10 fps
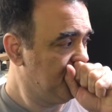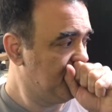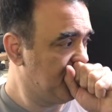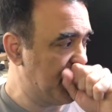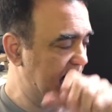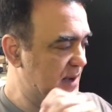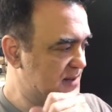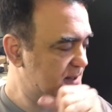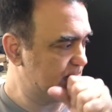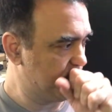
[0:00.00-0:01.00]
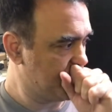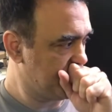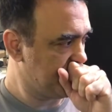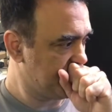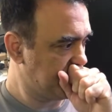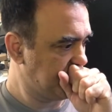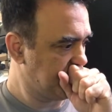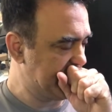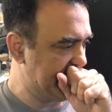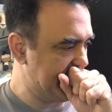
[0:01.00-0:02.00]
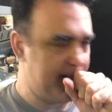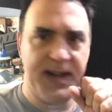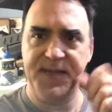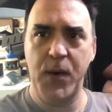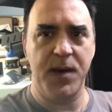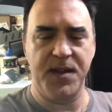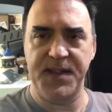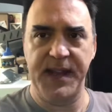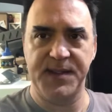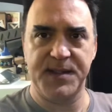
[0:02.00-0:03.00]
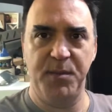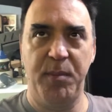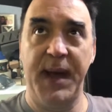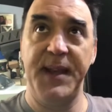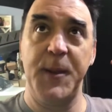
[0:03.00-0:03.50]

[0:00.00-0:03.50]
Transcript: What else? Uh, and a few other things, but